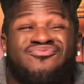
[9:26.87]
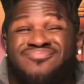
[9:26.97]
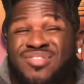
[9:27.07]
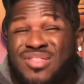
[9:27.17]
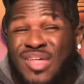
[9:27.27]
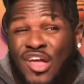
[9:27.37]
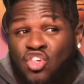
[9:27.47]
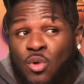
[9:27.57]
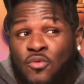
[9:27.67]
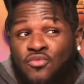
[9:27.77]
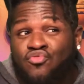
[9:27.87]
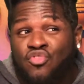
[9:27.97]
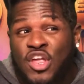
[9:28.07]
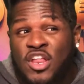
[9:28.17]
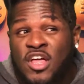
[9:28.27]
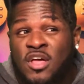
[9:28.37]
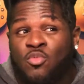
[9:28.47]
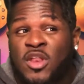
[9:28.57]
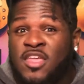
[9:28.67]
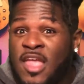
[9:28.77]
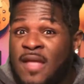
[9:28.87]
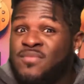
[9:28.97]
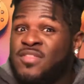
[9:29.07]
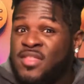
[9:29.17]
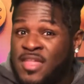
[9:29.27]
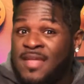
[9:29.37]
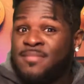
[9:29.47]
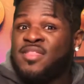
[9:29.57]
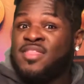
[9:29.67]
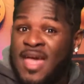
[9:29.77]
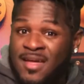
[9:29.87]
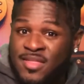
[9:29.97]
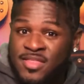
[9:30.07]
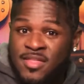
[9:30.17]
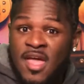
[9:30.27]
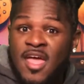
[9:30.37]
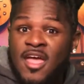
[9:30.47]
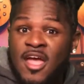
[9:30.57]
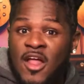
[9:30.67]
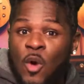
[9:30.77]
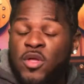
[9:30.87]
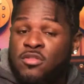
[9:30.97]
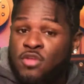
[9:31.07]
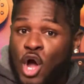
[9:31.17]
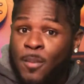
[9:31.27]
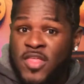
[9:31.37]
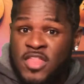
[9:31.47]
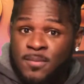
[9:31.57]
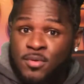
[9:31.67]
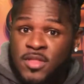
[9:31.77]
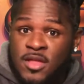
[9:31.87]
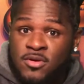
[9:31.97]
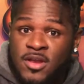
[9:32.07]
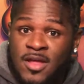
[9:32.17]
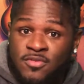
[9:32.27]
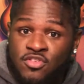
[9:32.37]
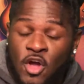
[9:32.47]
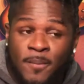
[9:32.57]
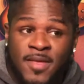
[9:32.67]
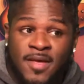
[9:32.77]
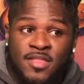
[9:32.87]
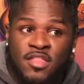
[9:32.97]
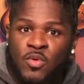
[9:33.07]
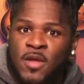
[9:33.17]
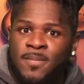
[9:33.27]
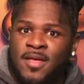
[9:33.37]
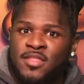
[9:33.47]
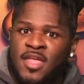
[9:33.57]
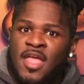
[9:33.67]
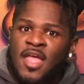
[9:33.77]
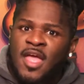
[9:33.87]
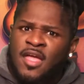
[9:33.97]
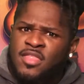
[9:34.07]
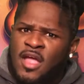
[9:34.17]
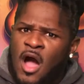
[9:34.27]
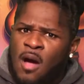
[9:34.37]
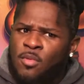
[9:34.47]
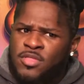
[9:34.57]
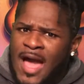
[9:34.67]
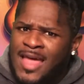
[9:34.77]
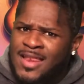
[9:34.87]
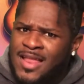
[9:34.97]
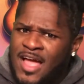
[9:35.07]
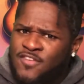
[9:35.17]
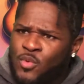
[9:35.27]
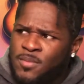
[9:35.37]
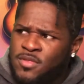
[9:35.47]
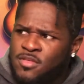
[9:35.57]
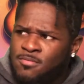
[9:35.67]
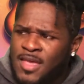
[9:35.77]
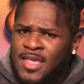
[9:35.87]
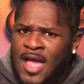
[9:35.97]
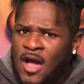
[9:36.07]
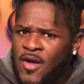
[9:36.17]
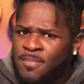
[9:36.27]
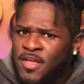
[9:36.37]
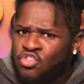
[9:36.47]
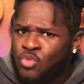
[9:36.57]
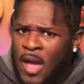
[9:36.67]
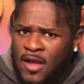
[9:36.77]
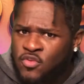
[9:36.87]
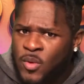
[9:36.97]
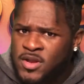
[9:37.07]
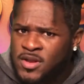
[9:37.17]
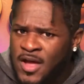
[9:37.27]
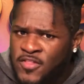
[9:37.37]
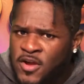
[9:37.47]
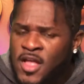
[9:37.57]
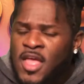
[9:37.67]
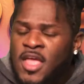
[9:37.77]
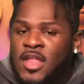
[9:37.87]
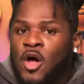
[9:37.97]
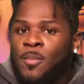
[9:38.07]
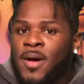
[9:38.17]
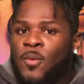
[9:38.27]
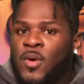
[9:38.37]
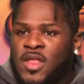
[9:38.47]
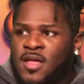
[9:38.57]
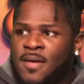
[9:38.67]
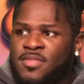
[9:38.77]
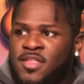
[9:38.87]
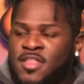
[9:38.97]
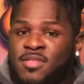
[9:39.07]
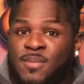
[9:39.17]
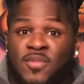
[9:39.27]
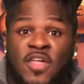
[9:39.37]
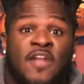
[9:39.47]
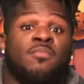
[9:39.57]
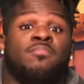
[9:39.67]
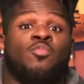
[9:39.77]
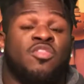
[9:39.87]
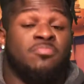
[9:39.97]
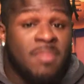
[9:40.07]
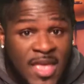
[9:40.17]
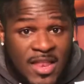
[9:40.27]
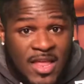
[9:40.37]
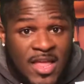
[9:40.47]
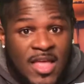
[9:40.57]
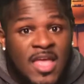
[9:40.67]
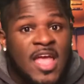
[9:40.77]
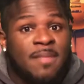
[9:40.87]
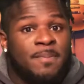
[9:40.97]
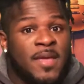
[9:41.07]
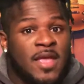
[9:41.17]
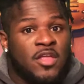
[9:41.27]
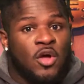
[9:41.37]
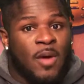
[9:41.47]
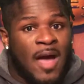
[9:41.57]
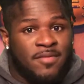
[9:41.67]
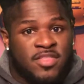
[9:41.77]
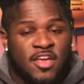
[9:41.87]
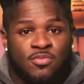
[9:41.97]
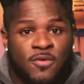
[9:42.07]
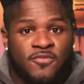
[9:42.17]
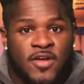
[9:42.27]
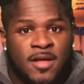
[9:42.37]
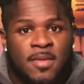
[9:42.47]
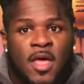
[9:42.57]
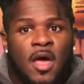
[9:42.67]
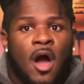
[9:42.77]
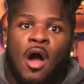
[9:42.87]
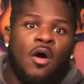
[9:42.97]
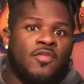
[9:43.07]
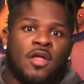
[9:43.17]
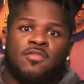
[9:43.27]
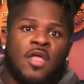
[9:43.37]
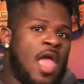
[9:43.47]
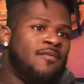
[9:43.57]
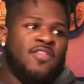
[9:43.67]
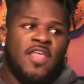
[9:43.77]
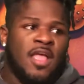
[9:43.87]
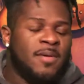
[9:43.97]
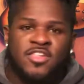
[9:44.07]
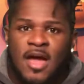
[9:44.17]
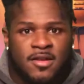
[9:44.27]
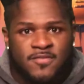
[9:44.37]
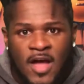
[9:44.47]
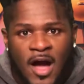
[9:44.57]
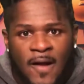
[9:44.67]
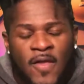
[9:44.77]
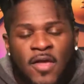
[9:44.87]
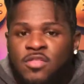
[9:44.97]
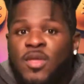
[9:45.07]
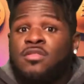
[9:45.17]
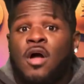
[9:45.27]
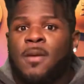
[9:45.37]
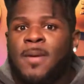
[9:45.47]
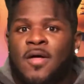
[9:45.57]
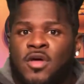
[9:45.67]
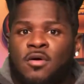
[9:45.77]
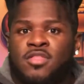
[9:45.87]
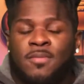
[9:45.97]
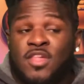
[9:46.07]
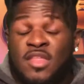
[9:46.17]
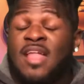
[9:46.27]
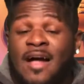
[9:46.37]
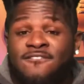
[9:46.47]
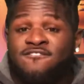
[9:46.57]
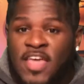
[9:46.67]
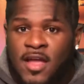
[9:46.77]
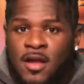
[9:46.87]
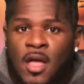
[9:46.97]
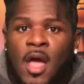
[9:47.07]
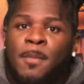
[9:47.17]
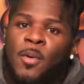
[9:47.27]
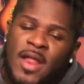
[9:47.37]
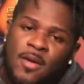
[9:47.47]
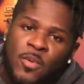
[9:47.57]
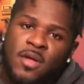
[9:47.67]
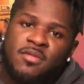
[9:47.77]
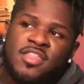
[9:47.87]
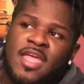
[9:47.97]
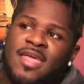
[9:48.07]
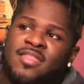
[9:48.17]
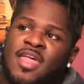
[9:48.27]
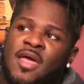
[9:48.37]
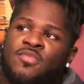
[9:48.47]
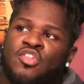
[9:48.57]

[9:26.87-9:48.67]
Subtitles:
sexual freedom when it came to the same sex. We could talk about that double standard on another show because it's weird because it's like almost idolized for women to make out and be attracted to one another, but when it comes to them sleeping with men and being, having sexual freedom, they're everything but a child of God. So we could talk about the whole subject, and it's not fair. But what I will say is that,